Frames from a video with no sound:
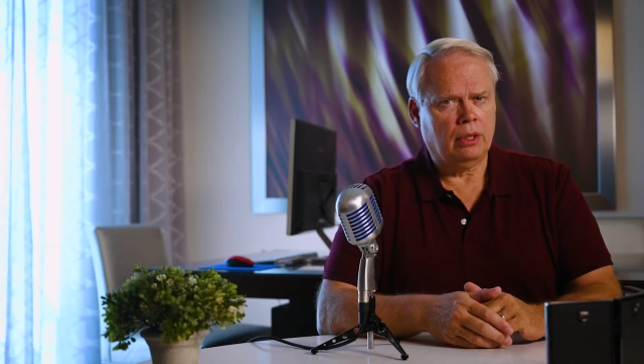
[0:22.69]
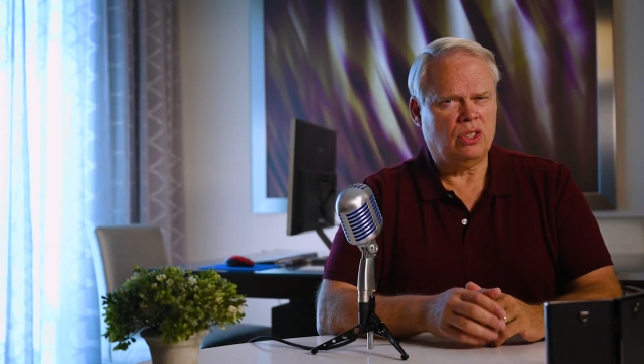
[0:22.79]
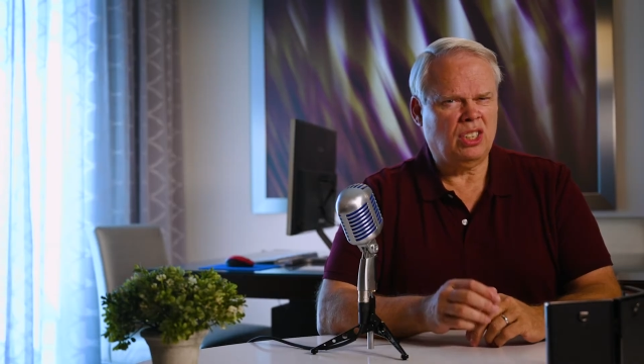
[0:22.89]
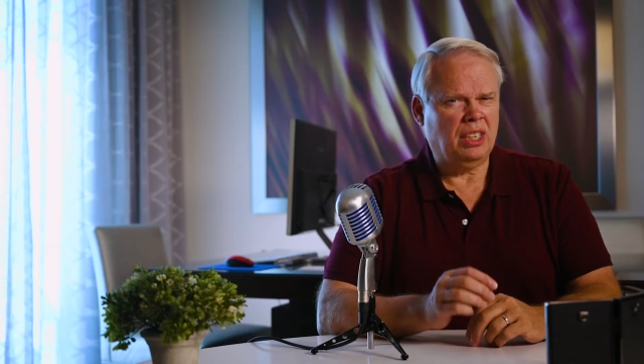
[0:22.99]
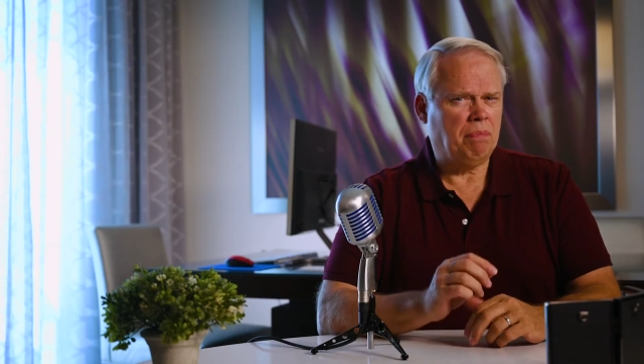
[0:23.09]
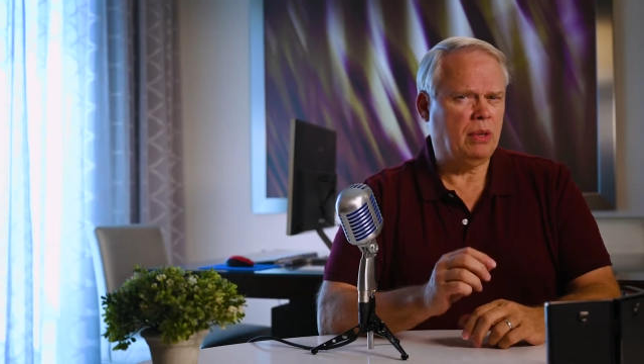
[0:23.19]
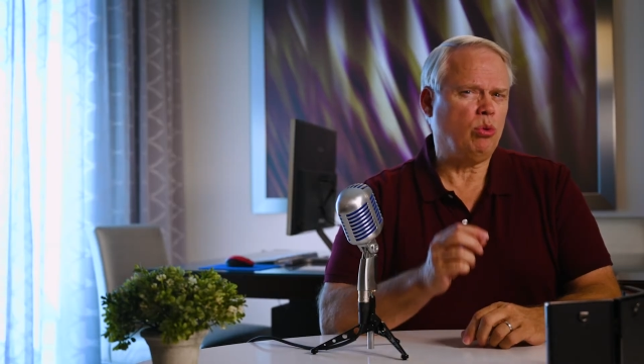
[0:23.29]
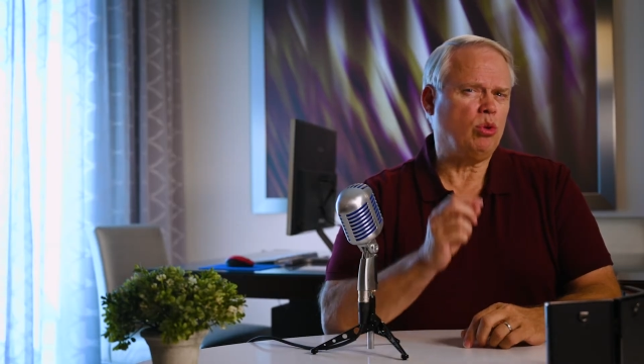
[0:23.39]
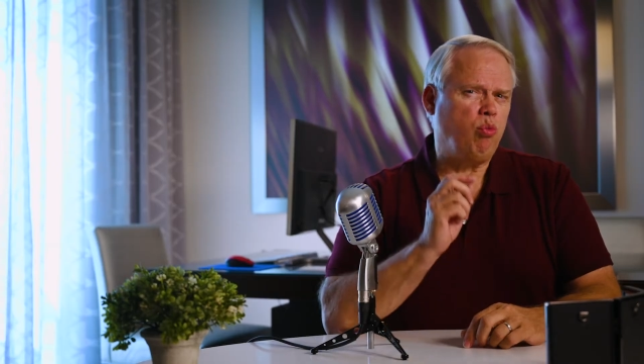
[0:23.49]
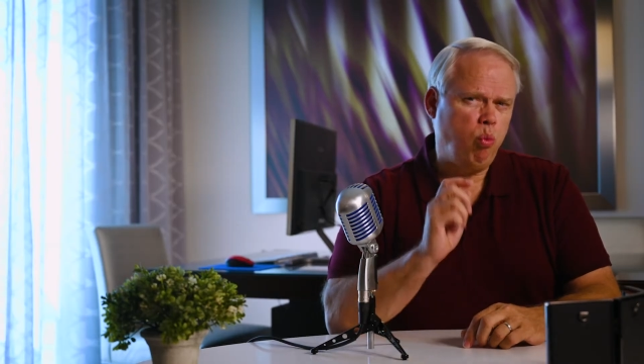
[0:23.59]
You see, there
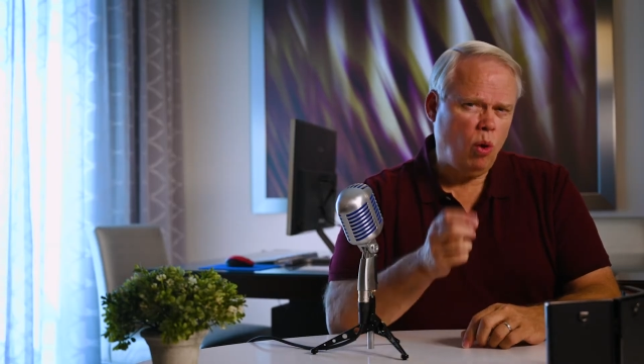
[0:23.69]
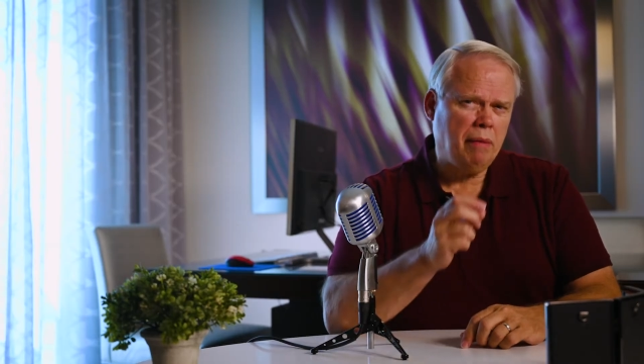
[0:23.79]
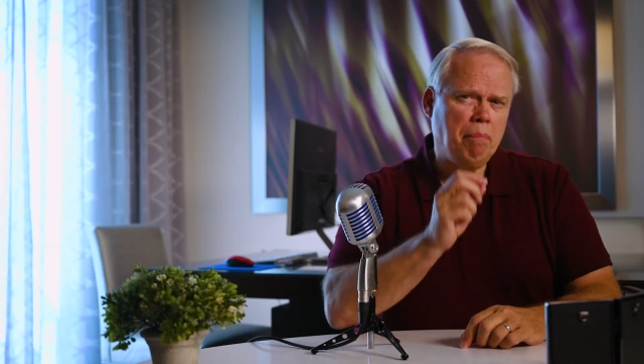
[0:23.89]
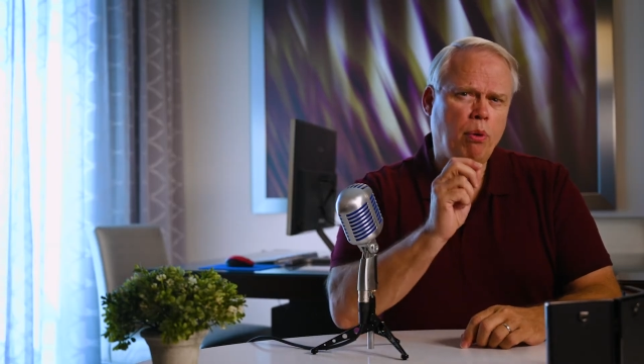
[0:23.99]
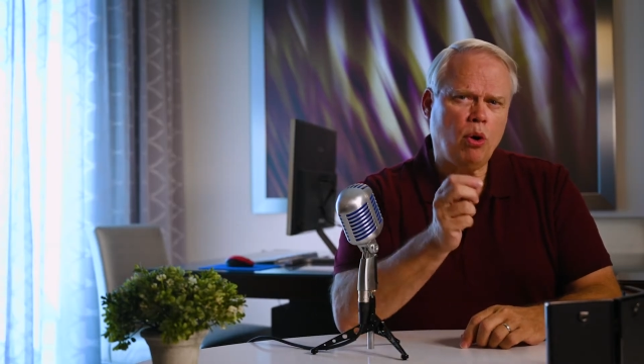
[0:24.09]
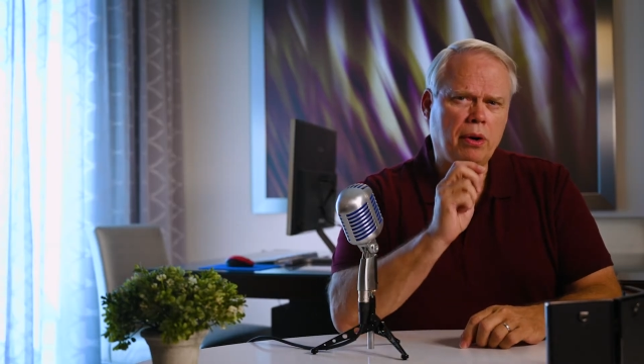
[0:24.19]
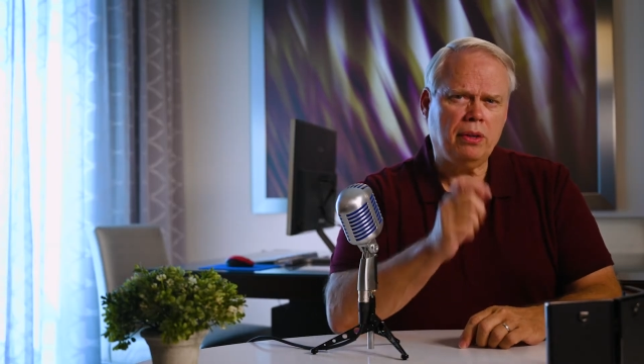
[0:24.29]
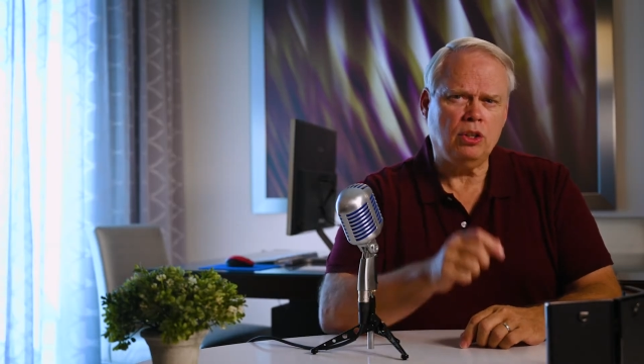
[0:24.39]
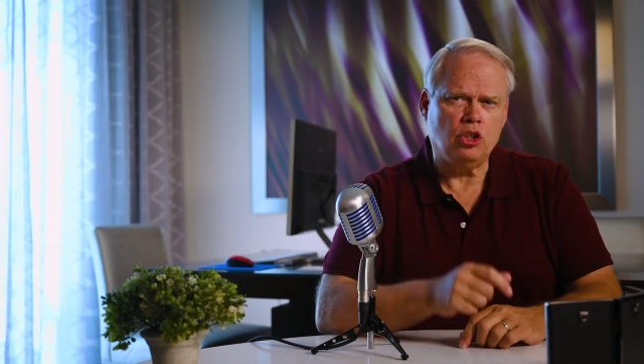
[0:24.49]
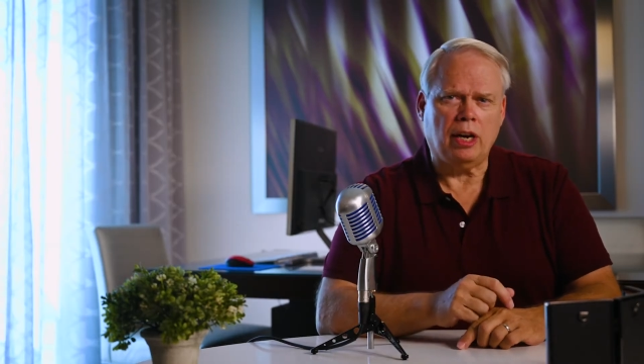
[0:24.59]
was one part
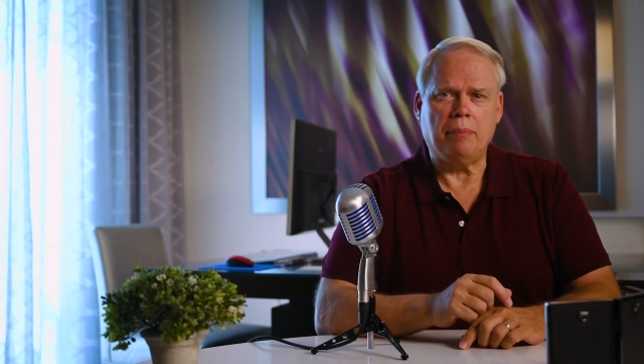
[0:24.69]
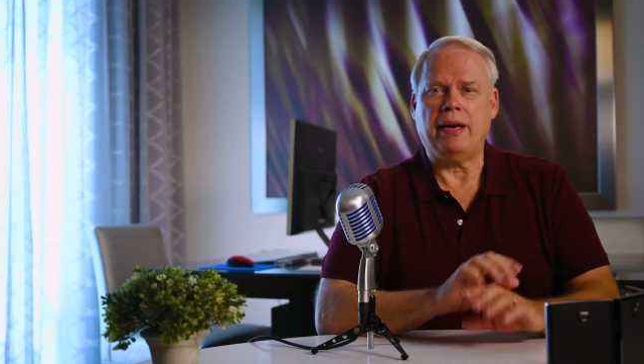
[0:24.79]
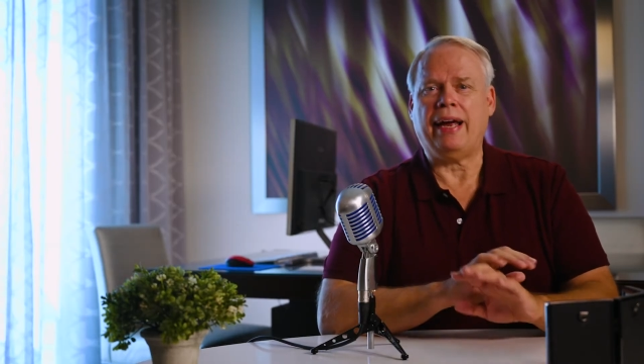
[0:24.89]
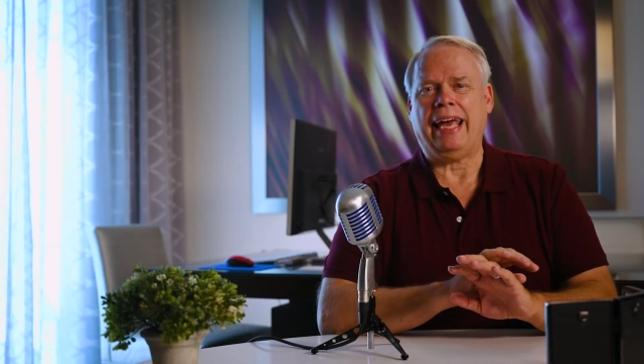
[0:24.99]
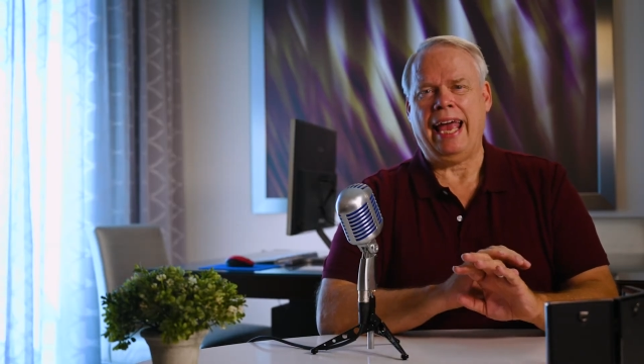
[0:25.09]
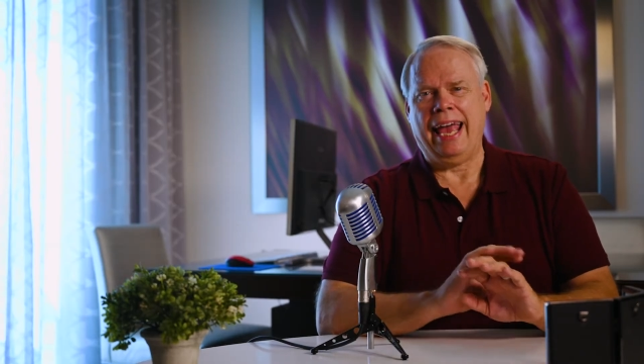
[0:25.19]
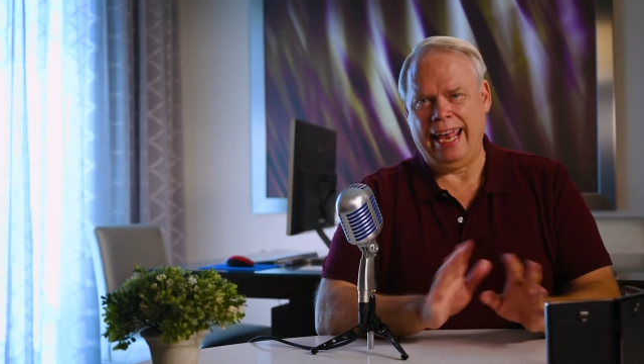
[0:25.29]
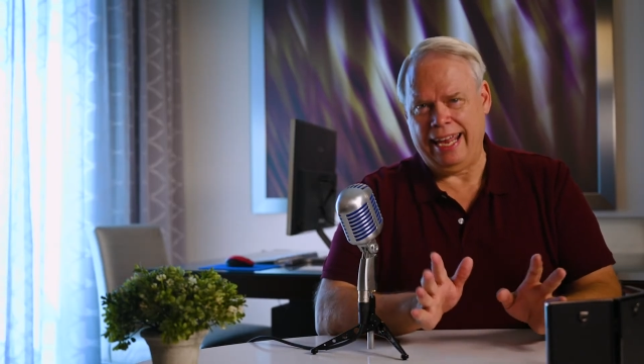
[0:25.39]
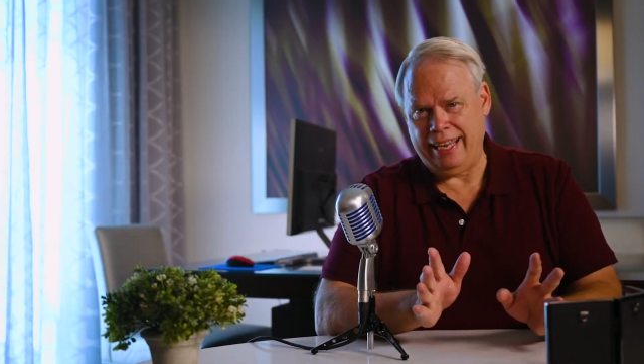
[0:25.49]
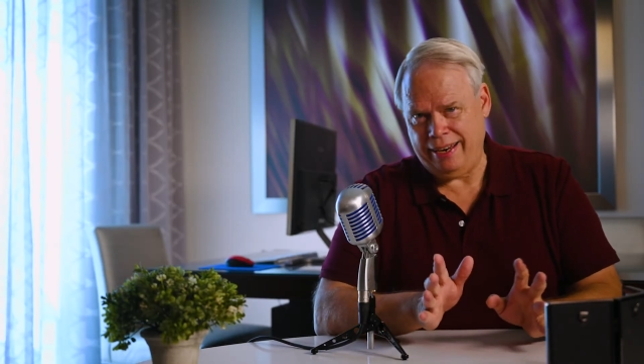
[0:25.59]
of the job that I
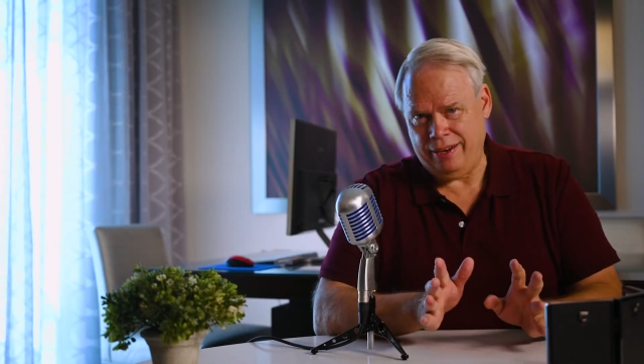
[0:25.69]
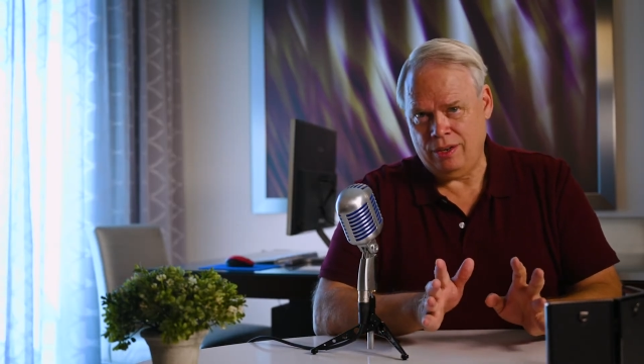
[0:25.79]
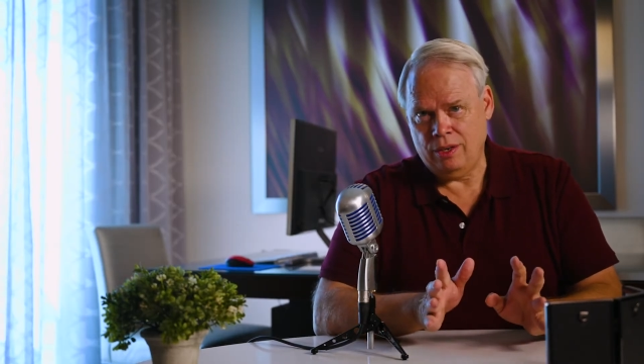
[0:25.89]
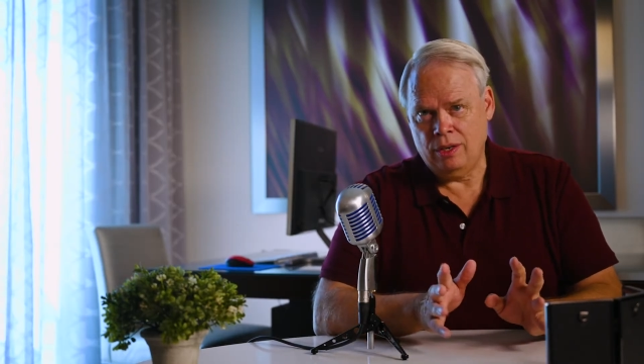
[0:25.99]
hated.